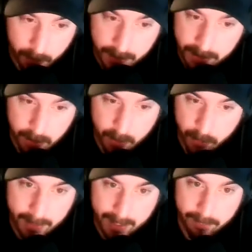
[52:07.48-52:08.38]
And you
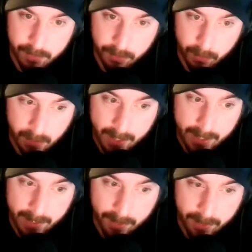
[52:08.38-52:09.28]
don't have to
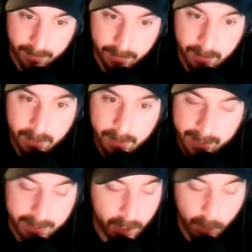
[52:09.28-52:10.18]
rely on,
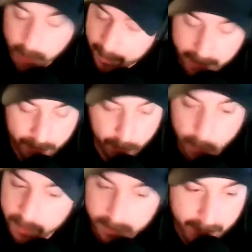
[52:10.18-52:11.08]
and I'm not
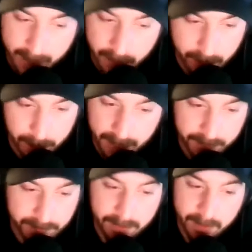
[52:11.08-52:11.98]
throwing the guy under the
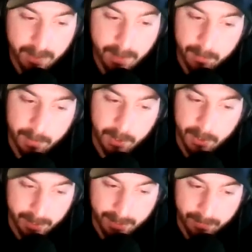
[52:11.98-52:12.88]
bus, but you're
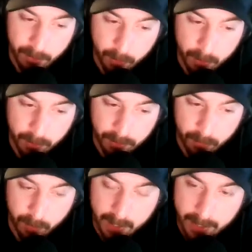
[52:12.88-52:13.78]
not having to
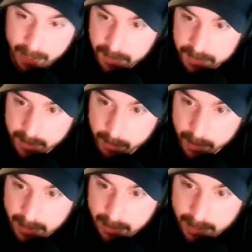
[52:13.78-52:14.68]
rely on
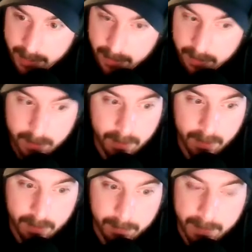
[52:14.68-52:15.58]
somebody like
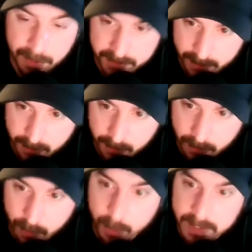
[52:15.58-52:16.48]

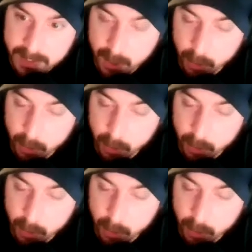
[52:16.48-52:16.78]
Belzile or Dale